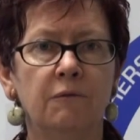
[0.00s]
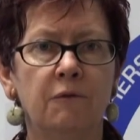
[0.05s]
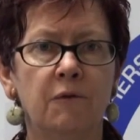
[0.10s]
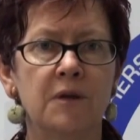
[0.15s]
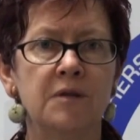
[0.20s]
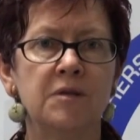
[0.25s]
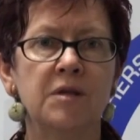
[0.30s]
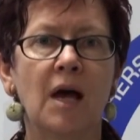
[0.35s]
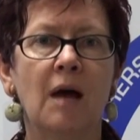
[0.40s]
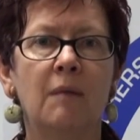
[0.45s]
for
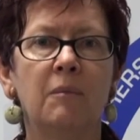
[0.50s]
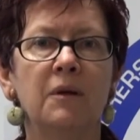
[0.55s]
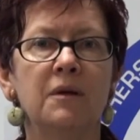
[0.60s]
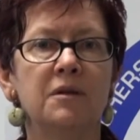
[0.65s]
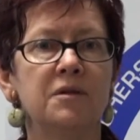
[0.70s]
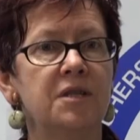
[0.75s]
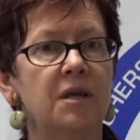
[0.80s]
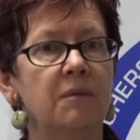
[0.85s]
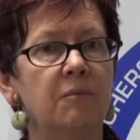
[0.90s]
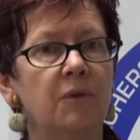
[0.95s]
example,
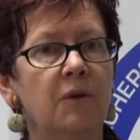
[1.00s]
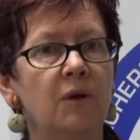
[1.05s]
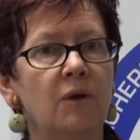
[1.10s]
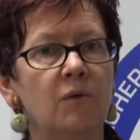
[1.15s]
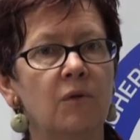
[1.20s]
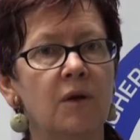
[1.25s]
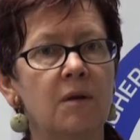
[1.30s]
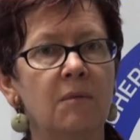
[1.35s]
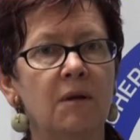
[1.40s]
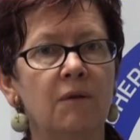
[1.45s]
a separate
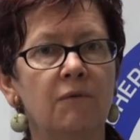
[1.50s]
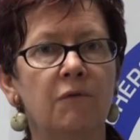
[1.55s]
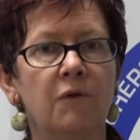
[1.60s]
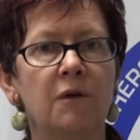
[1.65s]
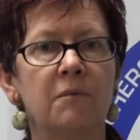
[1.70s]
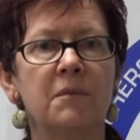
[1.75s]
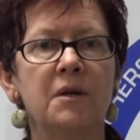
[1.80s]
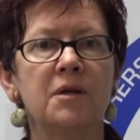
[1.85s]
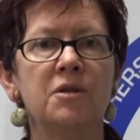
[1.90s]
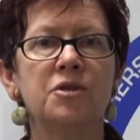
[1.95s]
agreement for
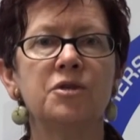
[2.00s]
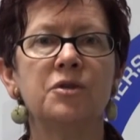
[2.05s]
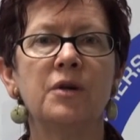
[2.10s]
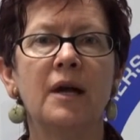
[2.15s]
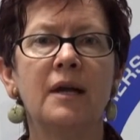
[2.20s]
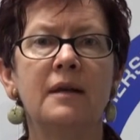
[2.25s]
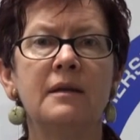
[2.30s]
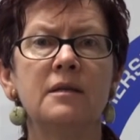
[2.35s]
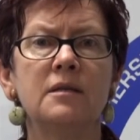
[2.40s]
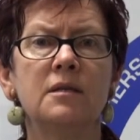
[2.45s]

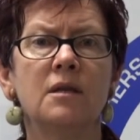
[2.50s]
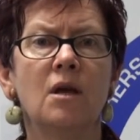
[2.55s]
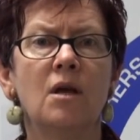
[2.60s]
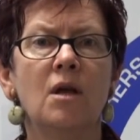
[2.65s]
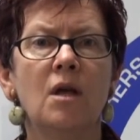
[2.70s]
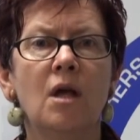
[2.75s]
administrators,